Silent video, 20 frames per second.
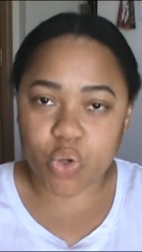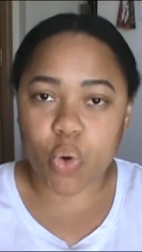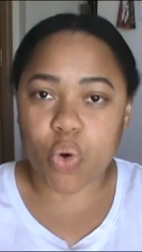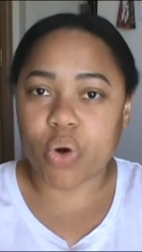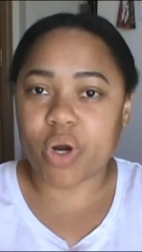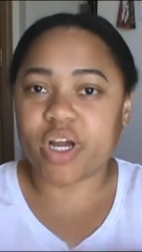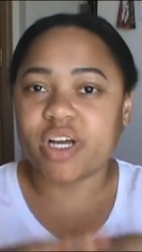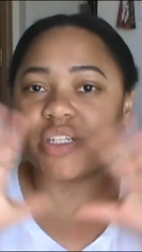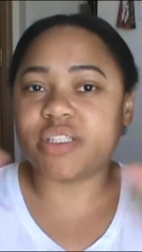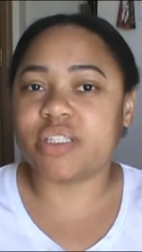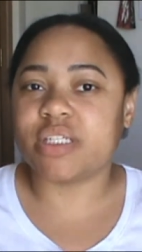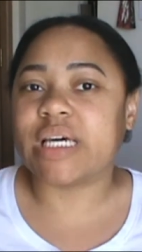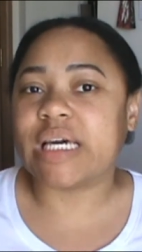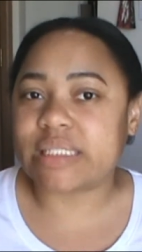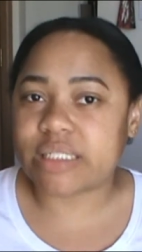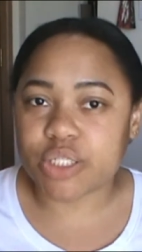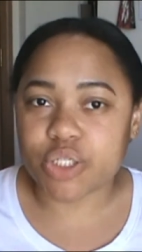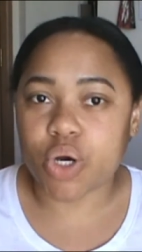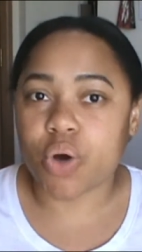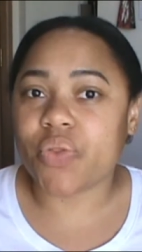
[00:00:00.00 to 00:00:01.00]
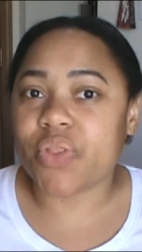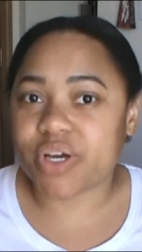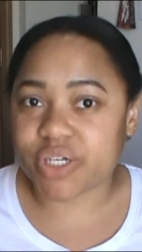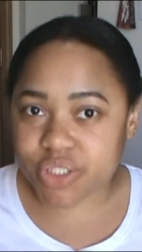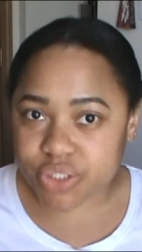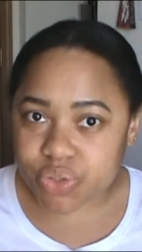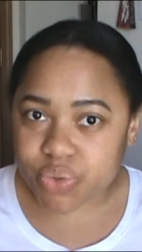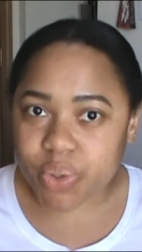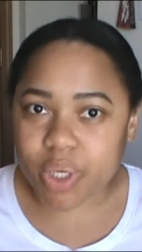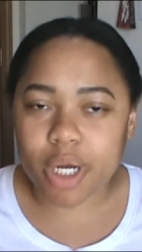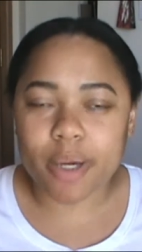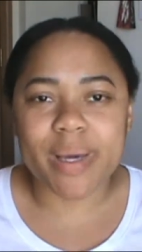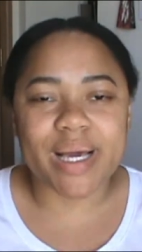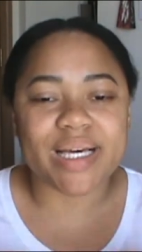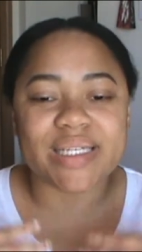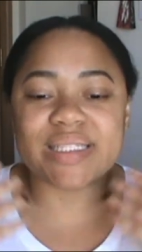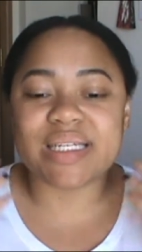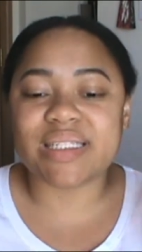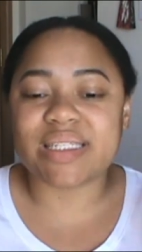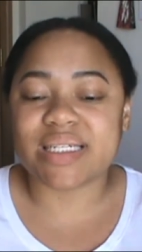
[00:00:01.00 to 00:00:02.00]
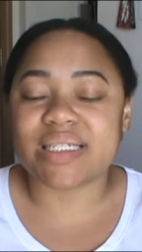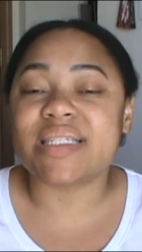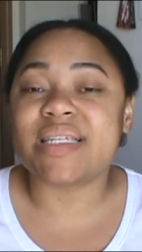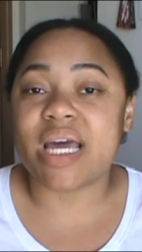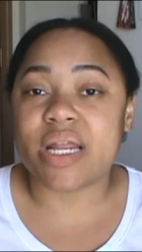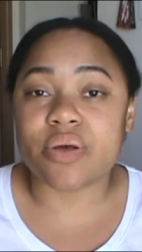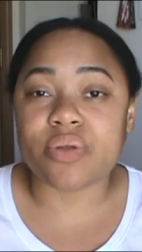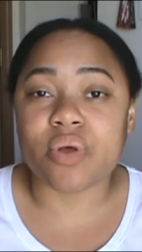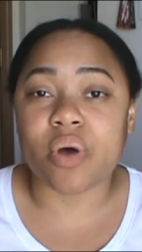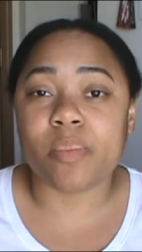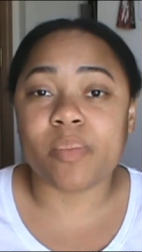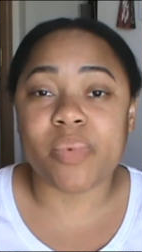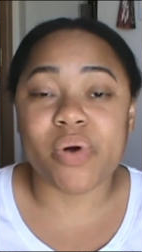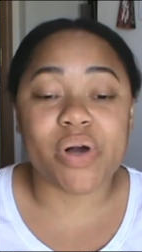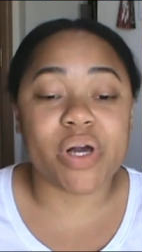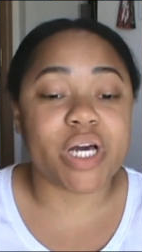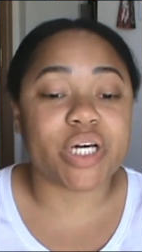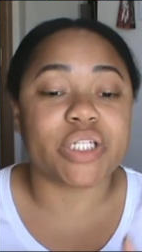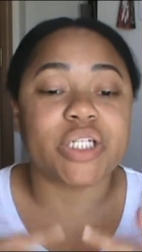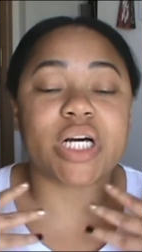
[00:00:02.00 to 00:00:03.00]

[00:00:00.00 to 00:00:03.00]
or get to know their story, because it's a standalone book,